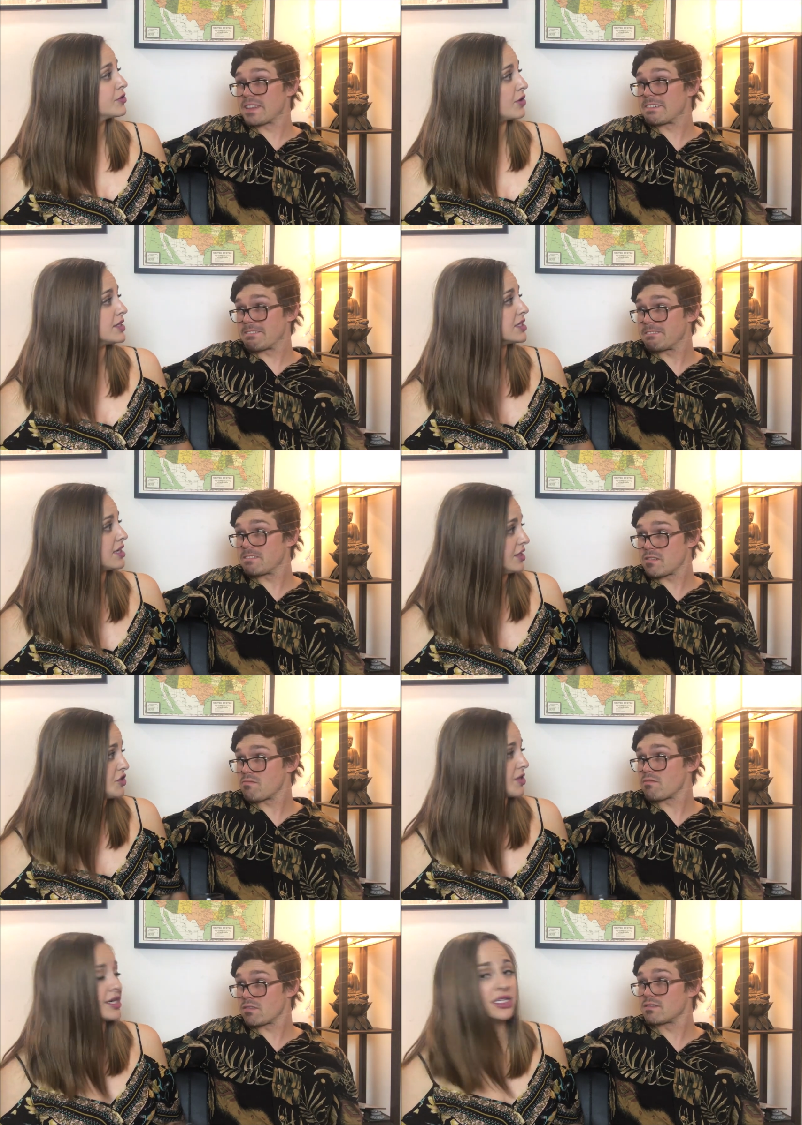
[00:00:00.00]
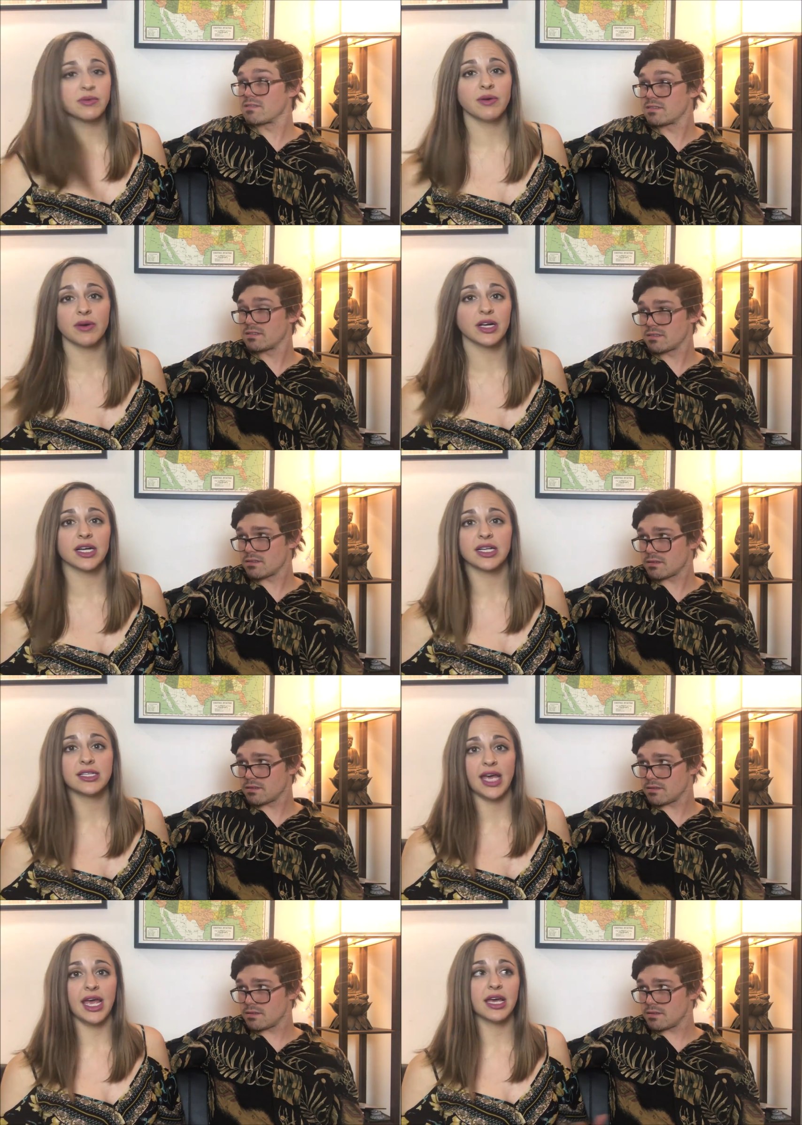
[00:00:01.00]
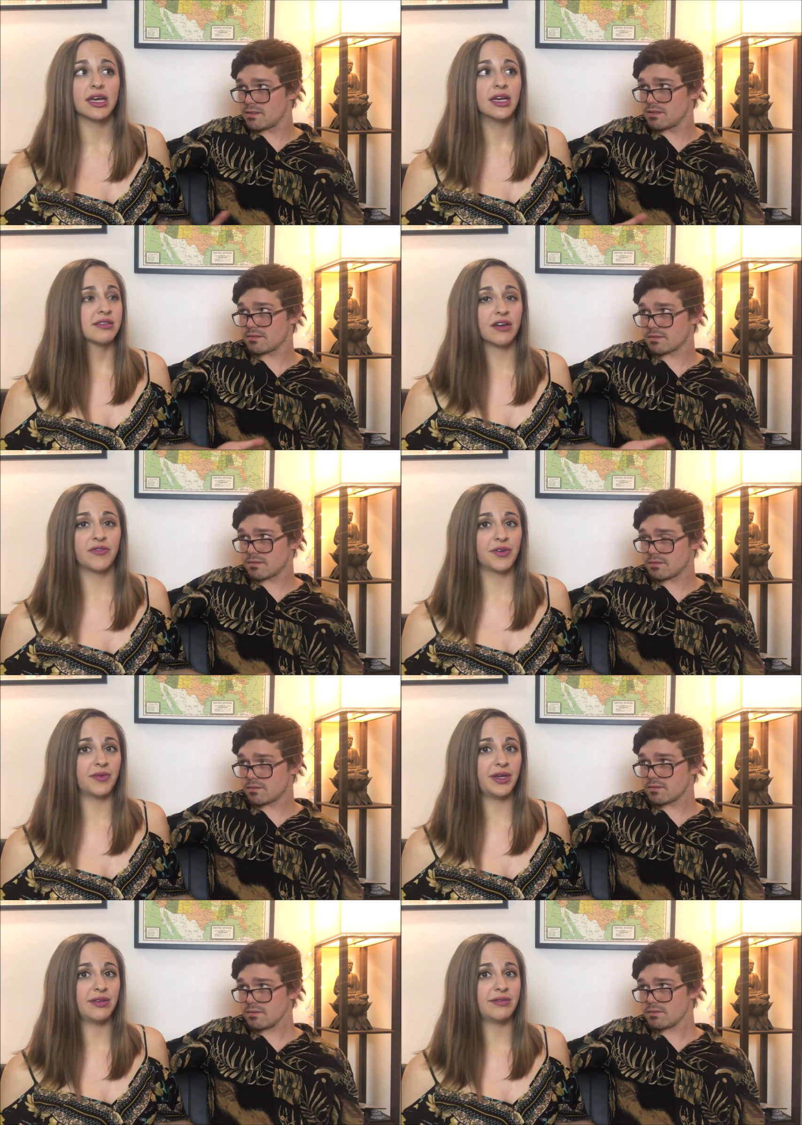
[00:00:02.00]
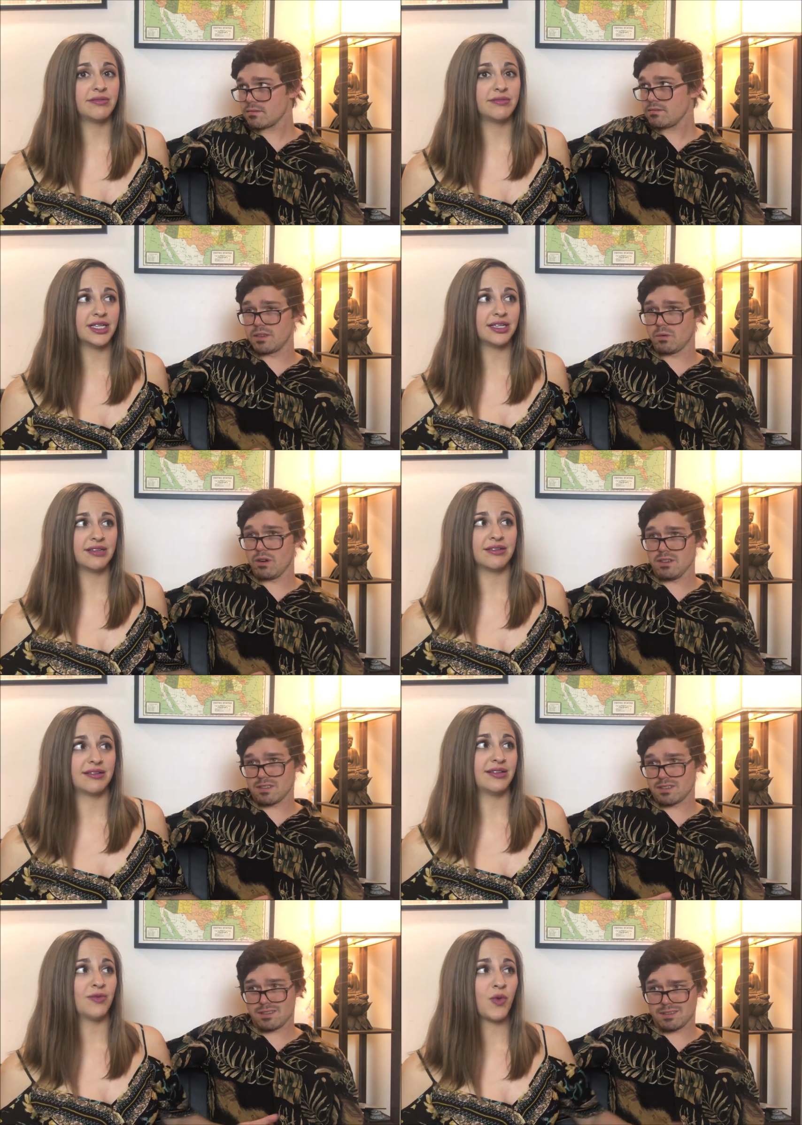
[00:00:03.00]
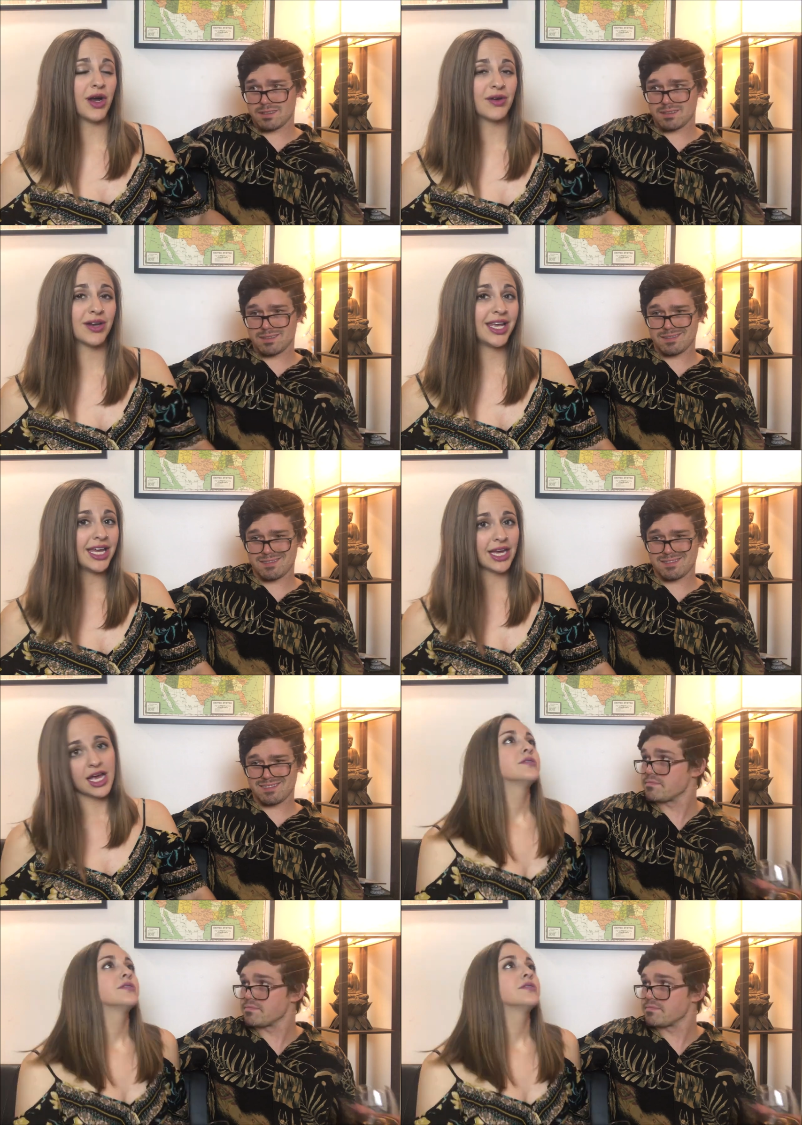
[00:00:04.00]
Speaker 1: across the country because we weren't going to take stuff that we didn't, didn't want. want or need.